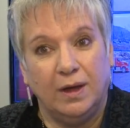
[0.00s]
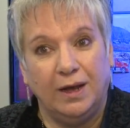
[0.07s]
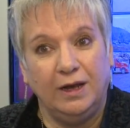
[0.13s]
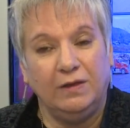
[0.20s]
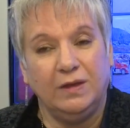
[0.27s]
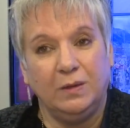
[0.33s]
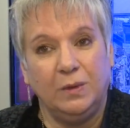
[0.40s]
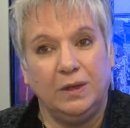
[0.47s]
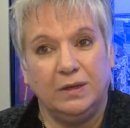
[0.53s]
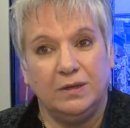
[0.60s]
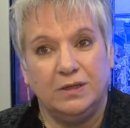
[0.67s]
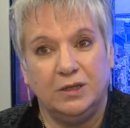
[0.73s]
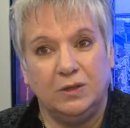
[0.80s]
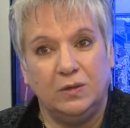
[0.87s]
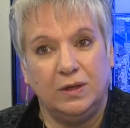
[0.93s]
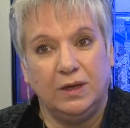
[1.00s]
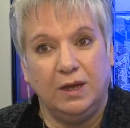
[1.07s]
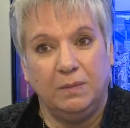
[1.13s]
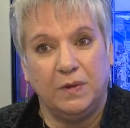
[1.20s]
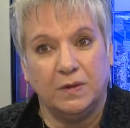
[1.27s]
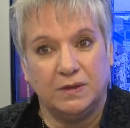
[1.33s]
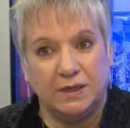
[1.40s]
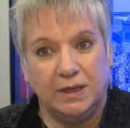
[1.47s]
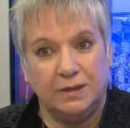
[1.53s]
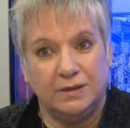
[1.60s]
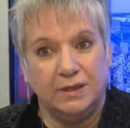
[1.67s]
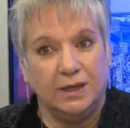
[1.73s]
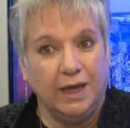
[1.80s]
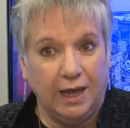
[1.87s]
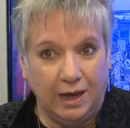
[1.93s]
Anything we can do to keep those
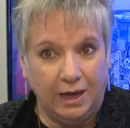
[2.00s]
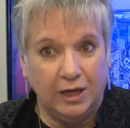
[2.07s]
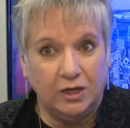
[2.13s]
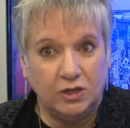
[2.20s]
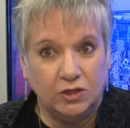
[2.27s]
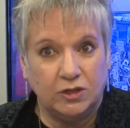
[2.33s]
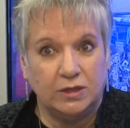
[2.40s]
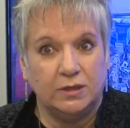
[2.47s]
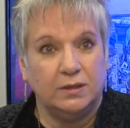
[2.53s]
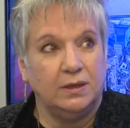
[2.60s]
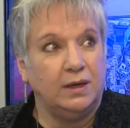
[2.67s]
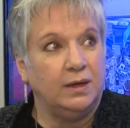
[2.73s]
kids engaged